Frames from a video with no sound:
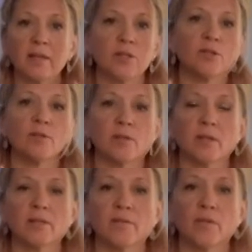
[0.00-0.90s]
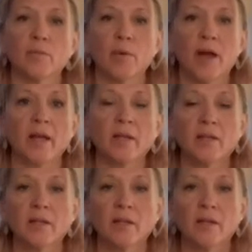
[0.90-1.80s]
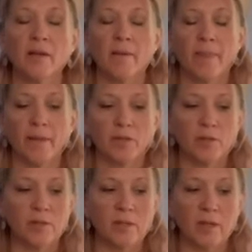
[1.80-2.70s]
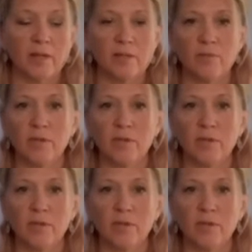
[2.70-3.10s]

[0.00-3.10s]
the 2 sides of the brain. The 2 sides